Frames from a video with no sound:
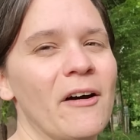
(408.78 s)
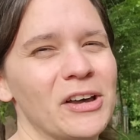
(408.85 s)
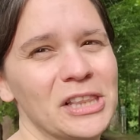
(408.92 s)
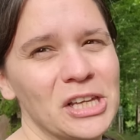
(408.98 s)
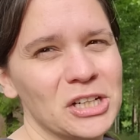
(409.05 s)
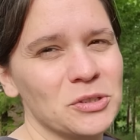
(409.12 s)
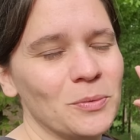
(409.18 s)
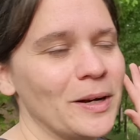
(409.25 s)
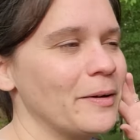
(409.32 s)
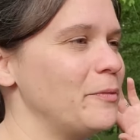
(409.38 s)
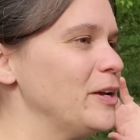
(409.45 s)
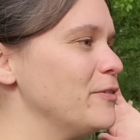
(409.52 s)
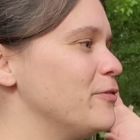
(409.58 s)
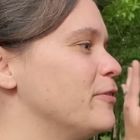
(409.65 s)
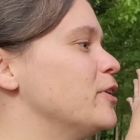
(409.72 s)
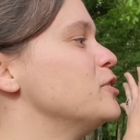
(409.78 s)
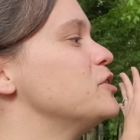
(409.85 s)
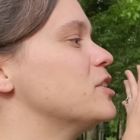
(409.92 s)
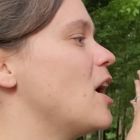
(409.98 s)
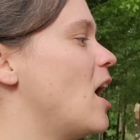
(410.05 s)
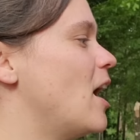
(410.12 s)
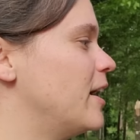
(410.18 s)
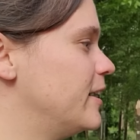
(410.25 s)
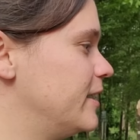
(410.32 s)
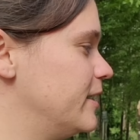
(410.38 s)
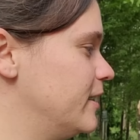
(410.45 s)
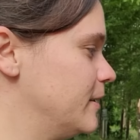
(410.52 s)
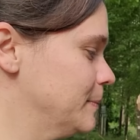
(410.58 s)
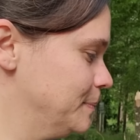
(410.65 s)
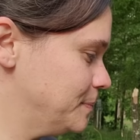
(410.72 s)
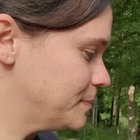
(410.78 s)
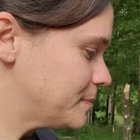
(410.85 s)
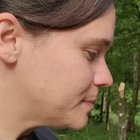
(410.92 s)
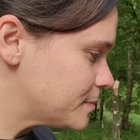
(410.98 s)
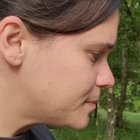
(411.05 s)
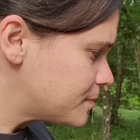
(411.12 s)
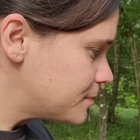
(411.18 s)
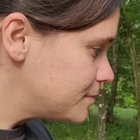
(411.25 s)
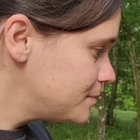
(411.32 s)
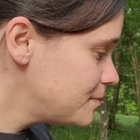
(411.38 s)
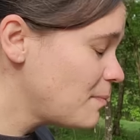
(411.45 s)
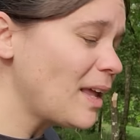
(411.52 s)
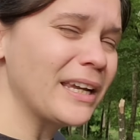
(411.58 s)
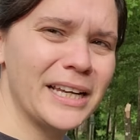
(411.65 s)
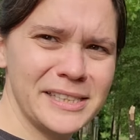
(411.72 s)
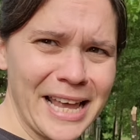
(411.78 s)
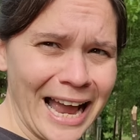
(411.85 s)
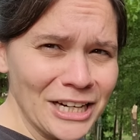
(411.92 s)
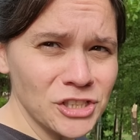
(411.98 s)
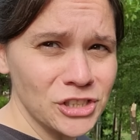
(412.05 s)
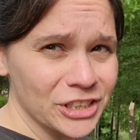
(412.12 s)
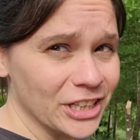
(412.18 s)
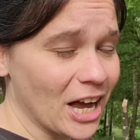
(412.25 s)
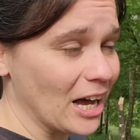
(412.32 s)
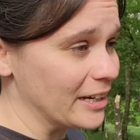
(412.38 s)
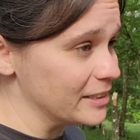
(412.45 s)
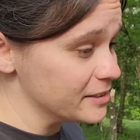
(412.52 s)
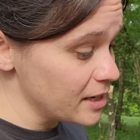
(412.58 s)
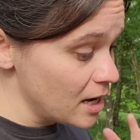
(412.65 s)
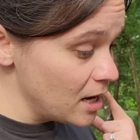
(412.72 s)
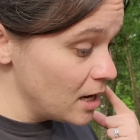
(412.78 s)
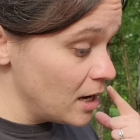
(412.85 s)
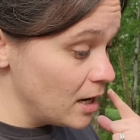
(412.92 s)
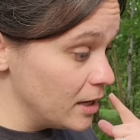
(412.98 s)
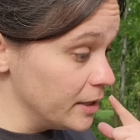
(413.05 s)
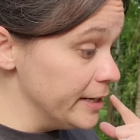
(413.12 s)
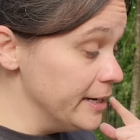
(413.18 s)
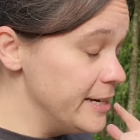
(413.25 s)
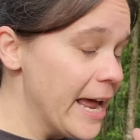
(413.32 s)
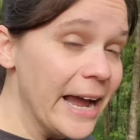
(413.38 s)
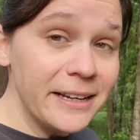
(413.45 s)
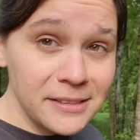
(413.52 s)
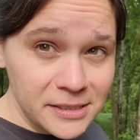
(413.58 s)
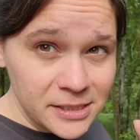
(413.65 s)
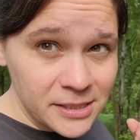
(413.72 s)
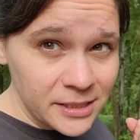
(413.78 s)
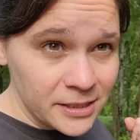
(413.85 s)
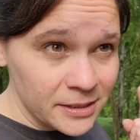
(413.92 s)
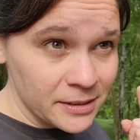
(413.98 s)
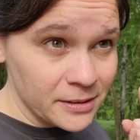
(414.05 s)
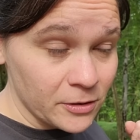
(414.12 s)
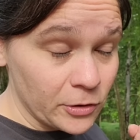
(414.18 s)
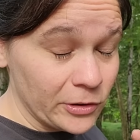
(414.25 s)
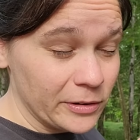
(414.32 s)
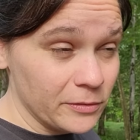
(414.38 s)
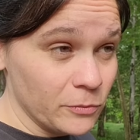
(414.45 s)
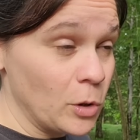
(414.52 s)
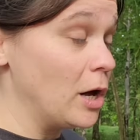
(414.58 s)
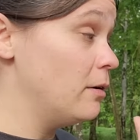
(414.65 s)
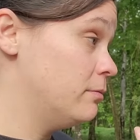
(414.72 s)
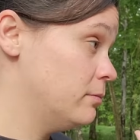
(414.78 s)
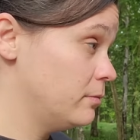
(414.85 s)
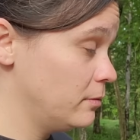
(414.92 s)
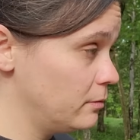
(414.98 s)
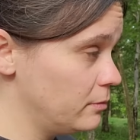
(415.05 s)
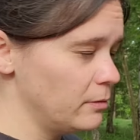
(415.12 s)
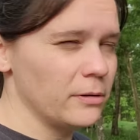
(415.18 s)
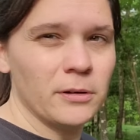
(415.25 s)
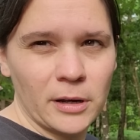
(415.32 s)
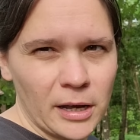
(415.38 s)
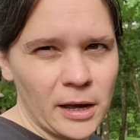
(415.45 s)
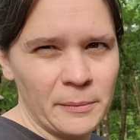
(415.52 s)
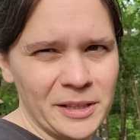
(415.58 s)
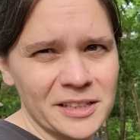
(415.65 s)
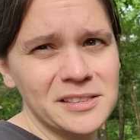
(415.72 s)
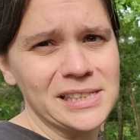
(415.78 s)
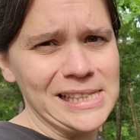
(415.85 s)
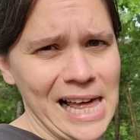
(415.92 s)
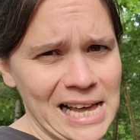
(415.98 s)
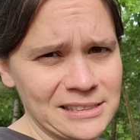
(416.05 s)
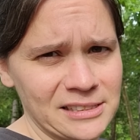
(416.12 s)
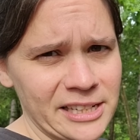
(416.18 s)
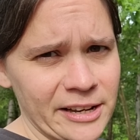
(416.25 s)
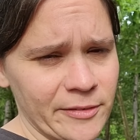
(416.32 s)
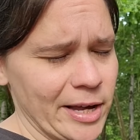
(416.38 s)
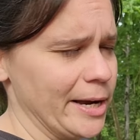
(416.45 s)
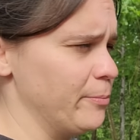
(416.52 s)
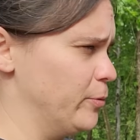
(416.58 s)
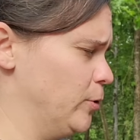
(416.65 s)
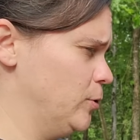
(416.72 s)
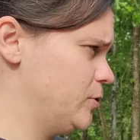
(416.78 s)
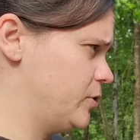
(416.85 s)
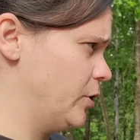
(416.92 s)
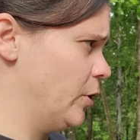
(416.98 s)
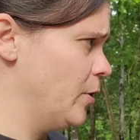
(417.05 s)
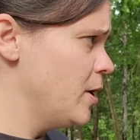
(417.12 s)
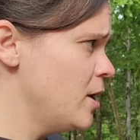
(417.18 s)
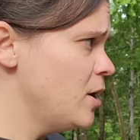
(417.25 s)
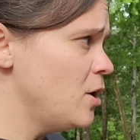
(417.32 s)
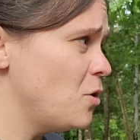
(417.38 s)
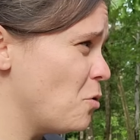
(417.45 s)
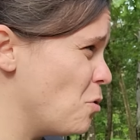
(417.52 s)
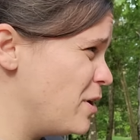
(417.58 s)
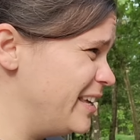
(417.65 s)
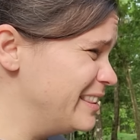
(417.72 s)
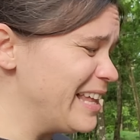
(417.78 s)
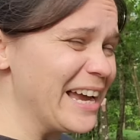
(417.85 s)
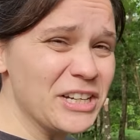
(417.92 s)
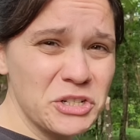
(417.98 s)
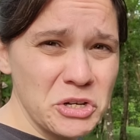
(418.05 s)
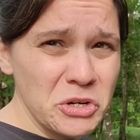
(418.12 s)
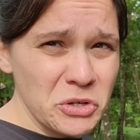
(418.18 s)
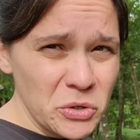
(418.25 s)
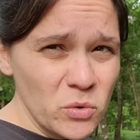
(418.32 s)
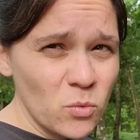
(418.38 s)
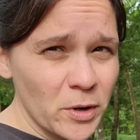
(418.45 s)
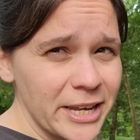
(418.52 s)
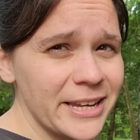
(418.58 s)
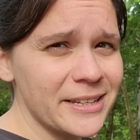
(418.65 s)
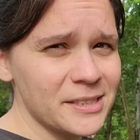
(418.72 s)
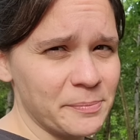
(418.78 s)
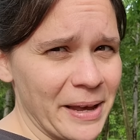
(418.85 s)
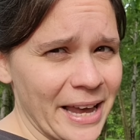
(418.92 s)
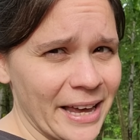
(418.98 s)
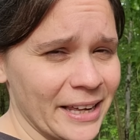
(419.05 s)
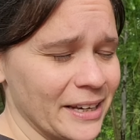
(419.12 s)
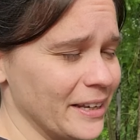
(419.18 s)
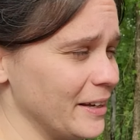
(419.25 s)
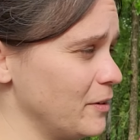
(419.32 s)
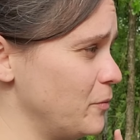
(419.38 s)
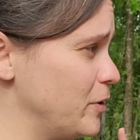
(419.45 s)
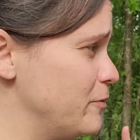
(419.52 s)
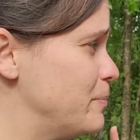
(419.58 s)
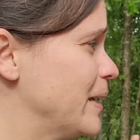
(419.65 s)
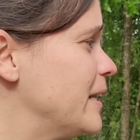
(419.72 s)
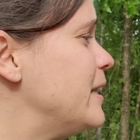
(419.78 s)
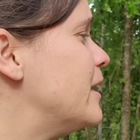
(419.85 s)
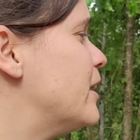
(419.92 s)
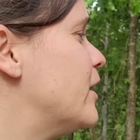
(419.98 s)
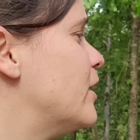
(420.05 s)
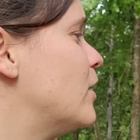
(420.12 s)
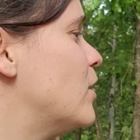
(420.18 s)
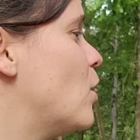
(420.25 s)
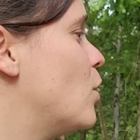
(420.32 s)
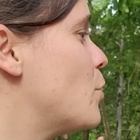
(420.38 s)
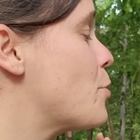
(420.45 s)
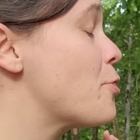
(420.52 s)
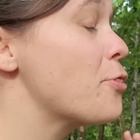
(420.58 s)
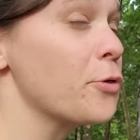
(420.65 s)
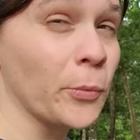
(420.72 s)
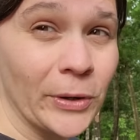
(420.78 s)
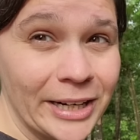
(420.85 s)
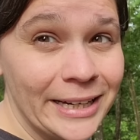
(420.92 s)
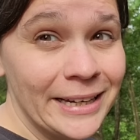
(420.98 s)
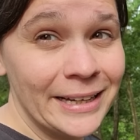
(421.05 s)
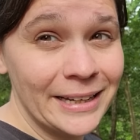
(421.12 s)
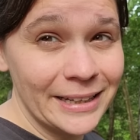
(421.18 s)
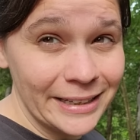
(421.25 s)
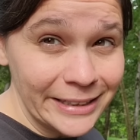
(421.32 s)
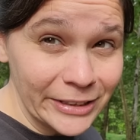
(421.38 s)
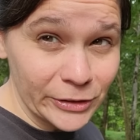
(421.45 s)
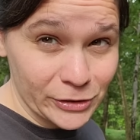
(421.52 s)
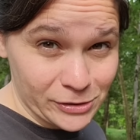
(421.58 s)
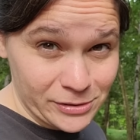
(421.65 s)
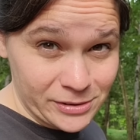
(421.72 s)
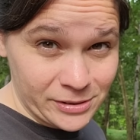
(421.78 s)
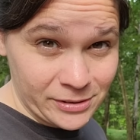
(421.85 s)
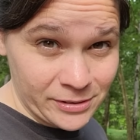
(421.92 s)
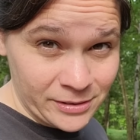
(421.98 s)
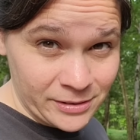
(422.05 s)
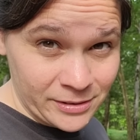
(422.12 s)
how it looked when we first got here. Because actually, guys, next, well, I mean, this is the last day of April. So in like two weeks, man, we've been here three years.